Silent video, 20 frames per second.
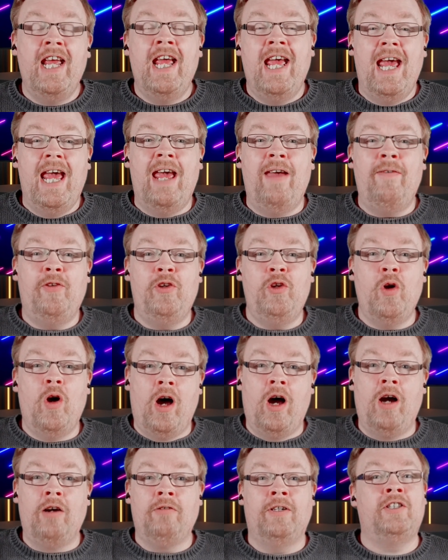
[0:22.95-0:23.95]
If you
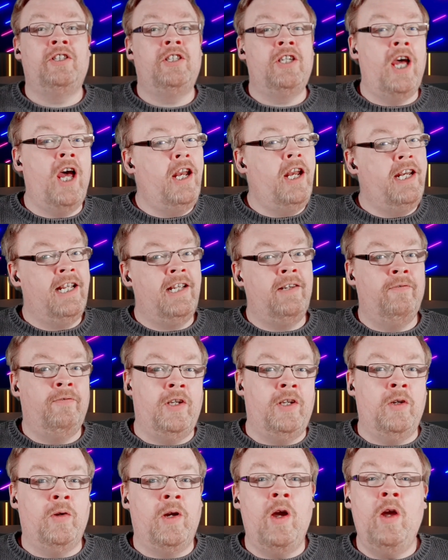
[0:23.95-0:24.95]
are a returning
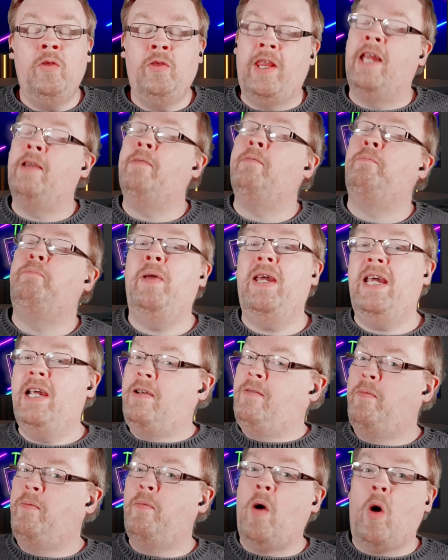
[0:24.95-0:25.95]
viewer, then big
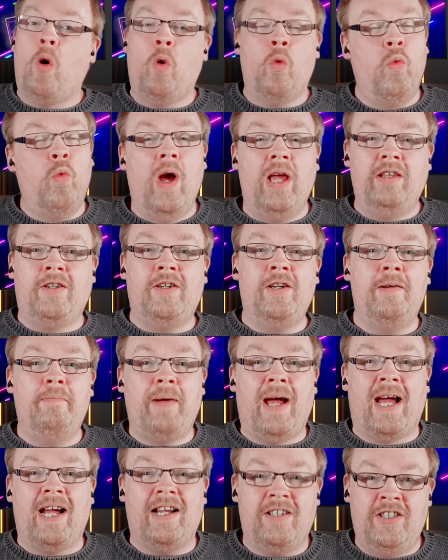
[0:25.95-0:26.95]
welcome
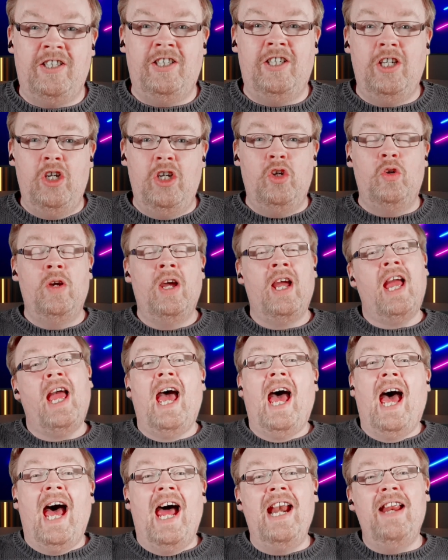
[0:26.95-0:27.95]
back to you.
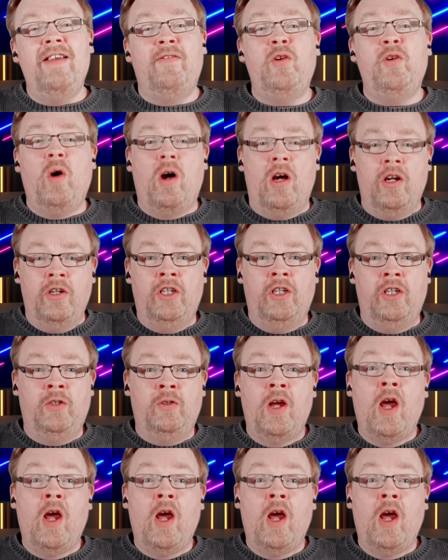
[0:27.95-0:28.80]
And if you are new,